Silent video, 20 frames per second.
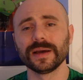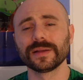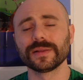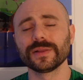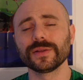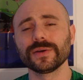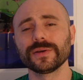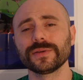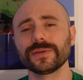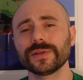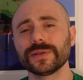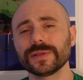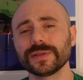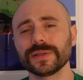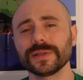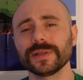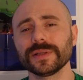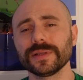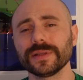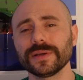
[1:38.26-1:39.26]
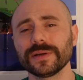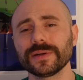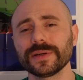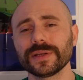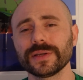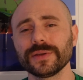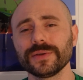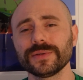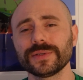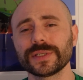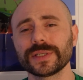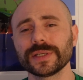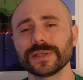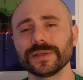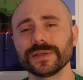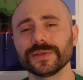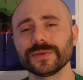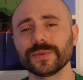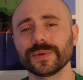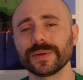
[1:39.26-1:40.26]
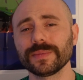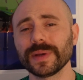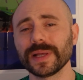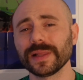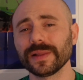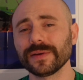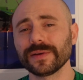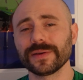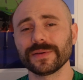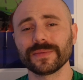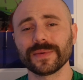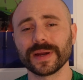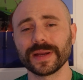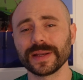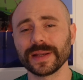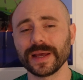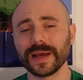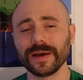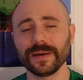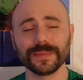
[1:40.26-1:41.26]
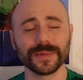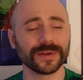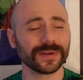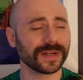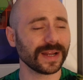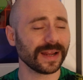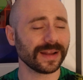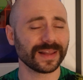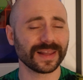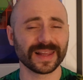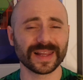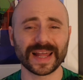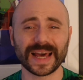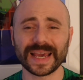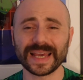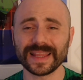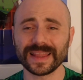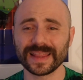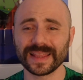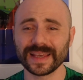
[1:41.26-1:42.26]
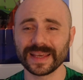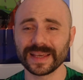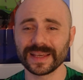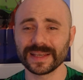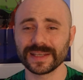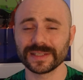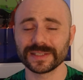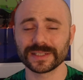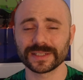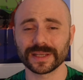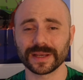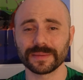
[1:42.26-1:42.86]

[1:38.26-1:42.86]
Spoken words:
Learning new skills. What am I learning right now? I'm learning how to light things.